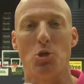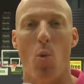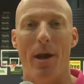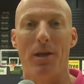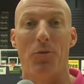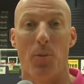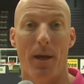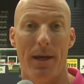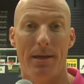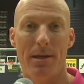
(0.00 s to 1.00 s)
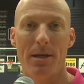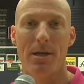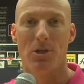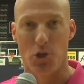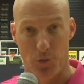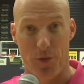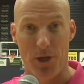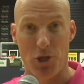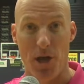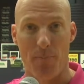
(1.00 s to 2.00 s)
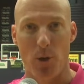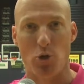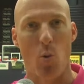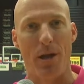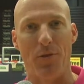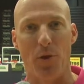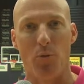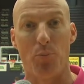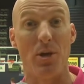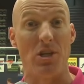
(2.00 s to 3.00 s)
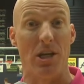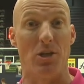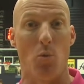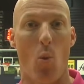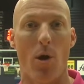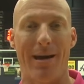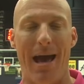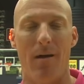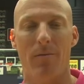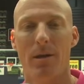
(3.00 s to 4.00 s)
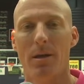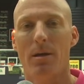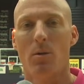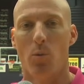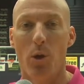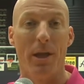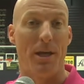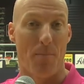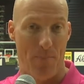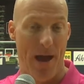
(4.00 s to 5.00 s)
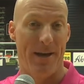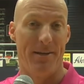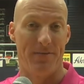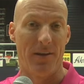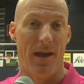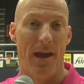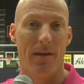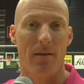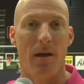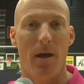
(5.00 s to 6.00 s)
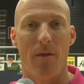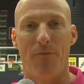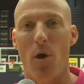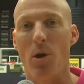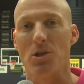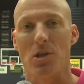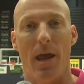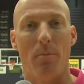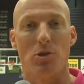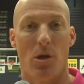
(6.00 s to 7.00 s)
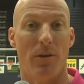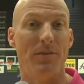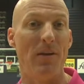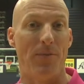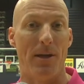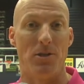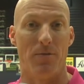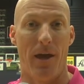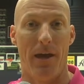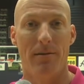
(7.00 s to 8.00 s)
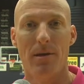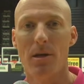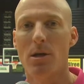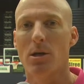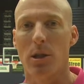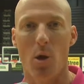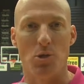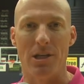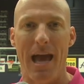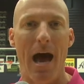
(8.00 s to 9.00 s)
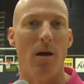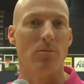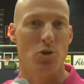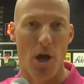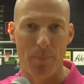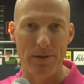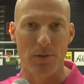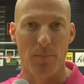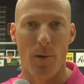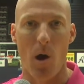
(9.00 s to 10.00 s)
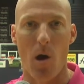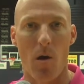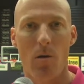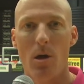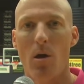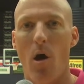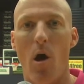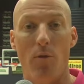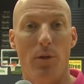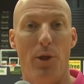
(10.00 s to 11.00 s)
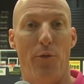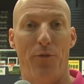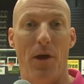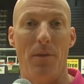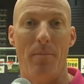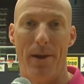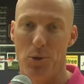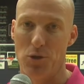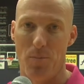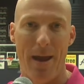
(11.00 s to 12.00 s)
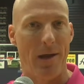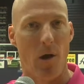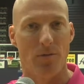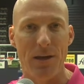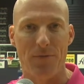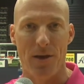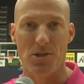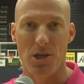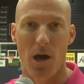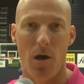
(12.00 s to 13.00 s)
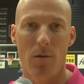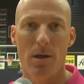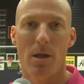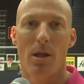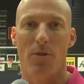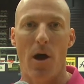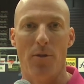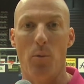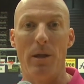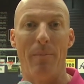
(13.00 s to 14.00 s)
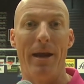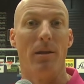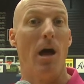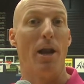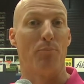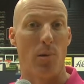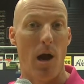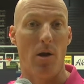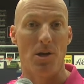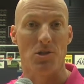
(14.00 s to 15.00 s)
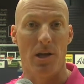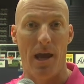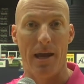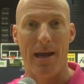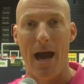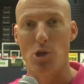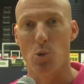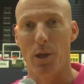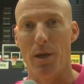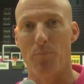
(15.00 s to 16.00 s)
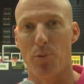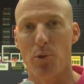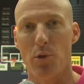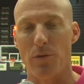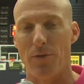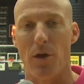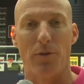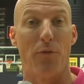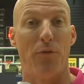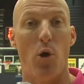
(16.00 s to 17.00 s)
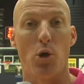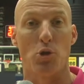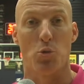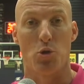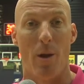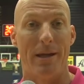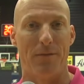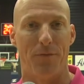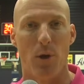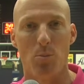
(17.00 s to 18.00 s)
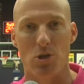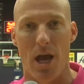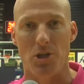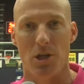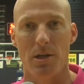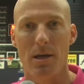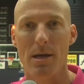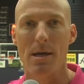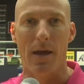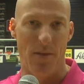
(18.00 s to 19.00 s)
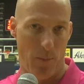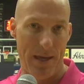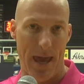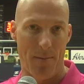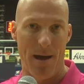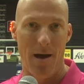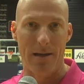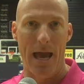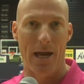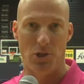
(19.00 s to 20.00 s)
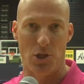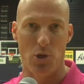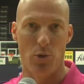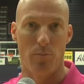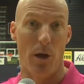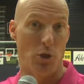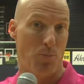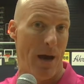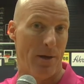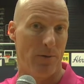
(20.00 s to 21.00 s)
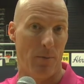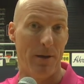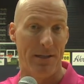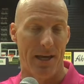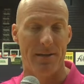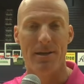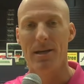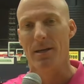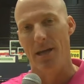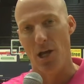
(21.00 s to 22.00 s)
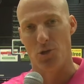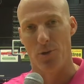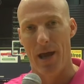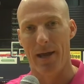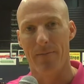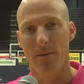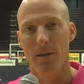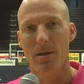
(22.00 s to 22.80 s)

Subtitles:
23. Just finished up our 23rd preseason workout. Really competitive today. The focus today was on the defensive end, closing out, jumping to the ball, all the little fundamentals that make our defense go. Thought that we've made a lot of progress today and guys really improved. I thought their focus was great in the film session, and then we came out and executed much better than we did yesterday.